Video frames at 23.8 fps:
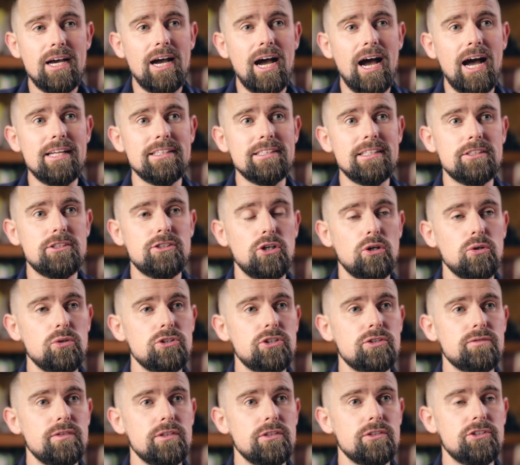and that those
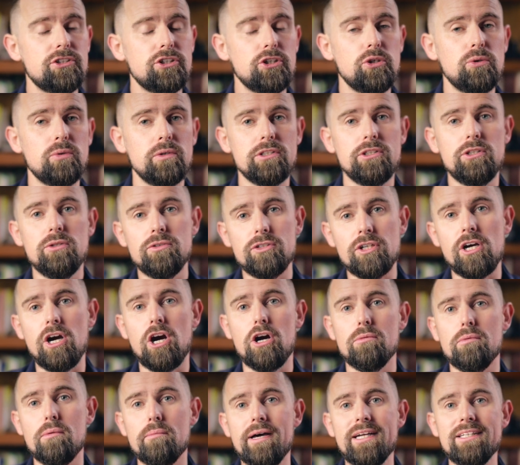of us who are using
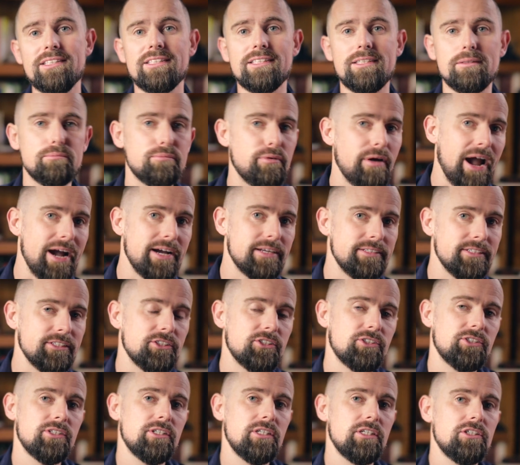herbal medicine in
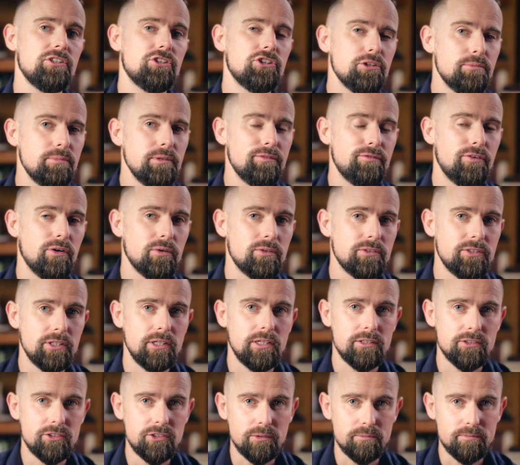practice should be focusing
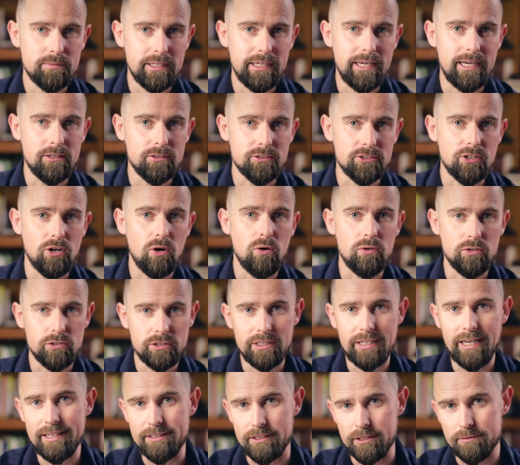on something else
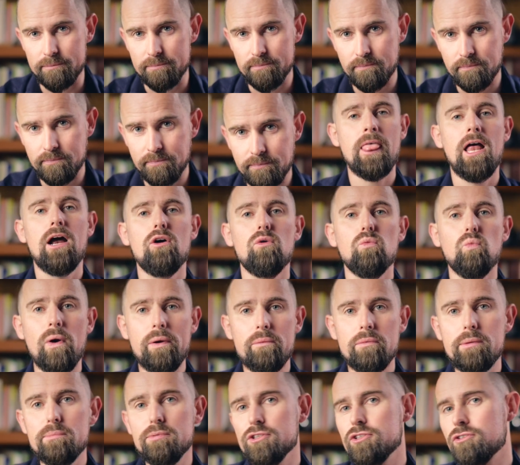altogether. When
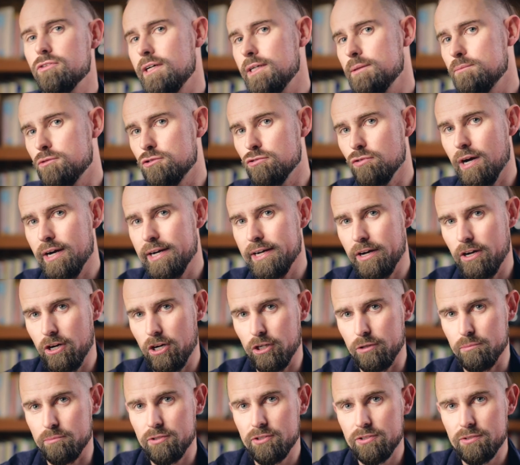we prescribe dried
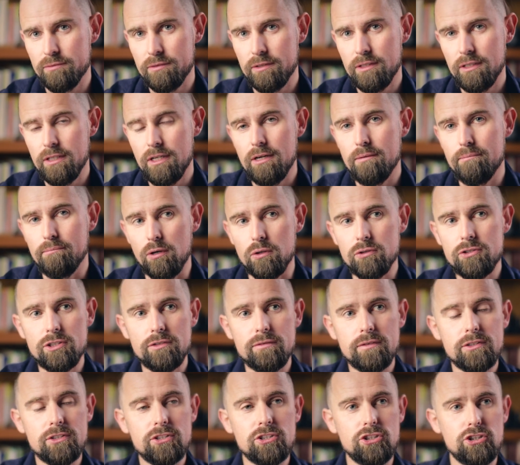herbs, most of
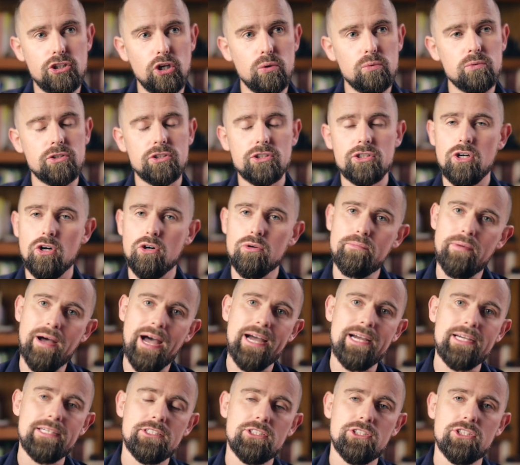us don't go back